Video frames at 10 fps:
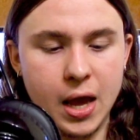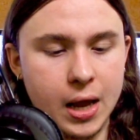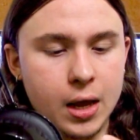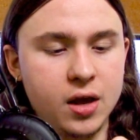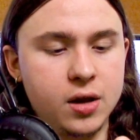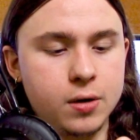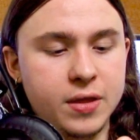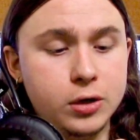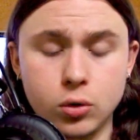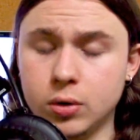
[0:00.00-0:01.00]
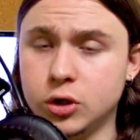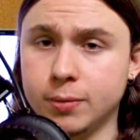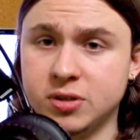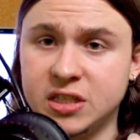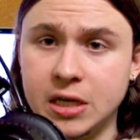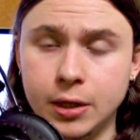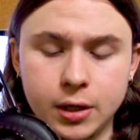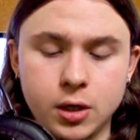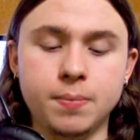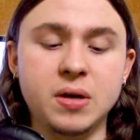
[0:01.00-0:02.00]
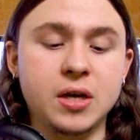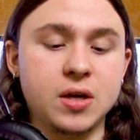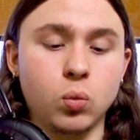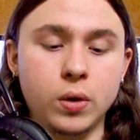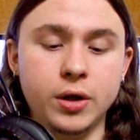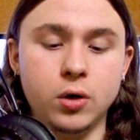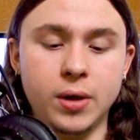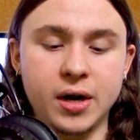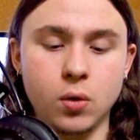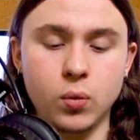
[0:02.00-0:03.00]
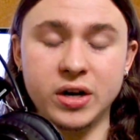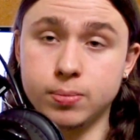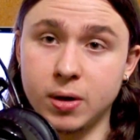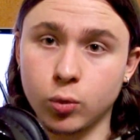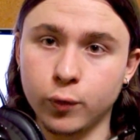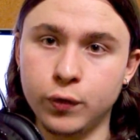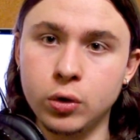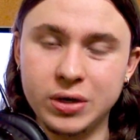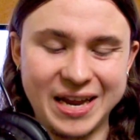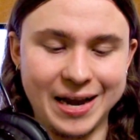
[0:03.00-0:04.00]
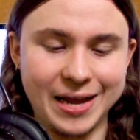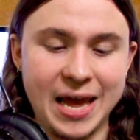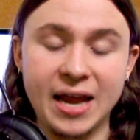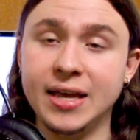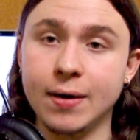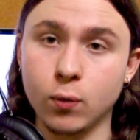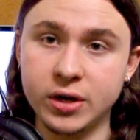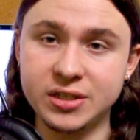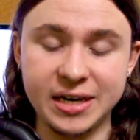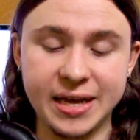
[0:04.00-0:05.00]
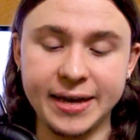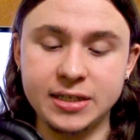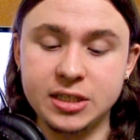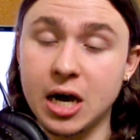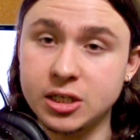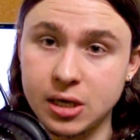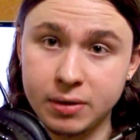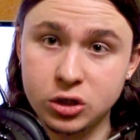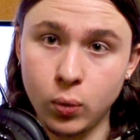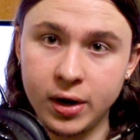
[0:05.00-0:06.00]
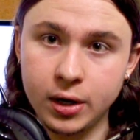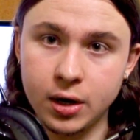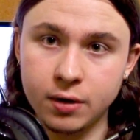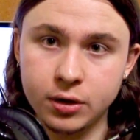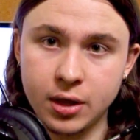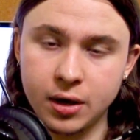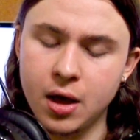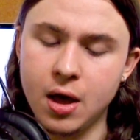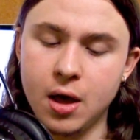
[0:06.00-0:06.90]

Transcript: and they do a good job of sealing it up, because I really don't like it when it's being revealed, and it can get rusted, it can get dust in between it and everything,